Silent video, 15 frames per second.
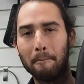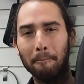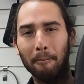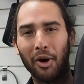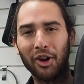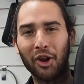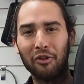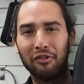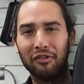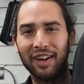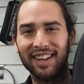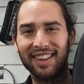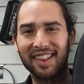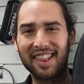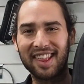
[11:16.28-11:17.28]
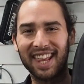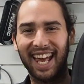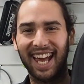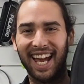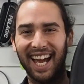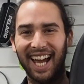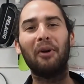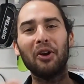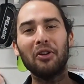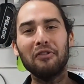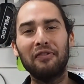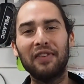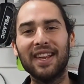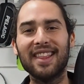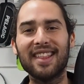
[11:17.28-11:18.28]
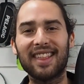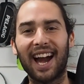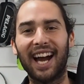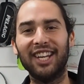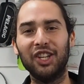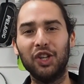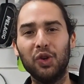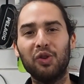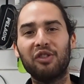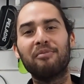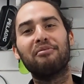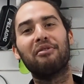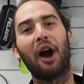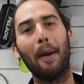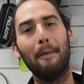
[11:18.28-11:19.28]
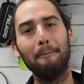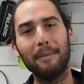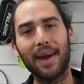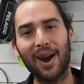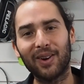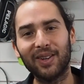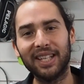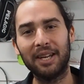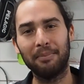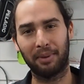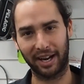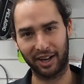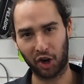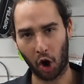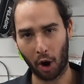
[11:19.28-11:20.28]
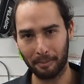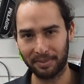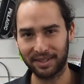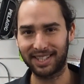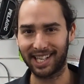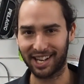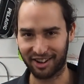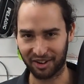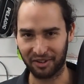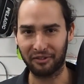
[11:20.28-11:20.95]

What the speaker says: monofins. Monofins are used primarily by competition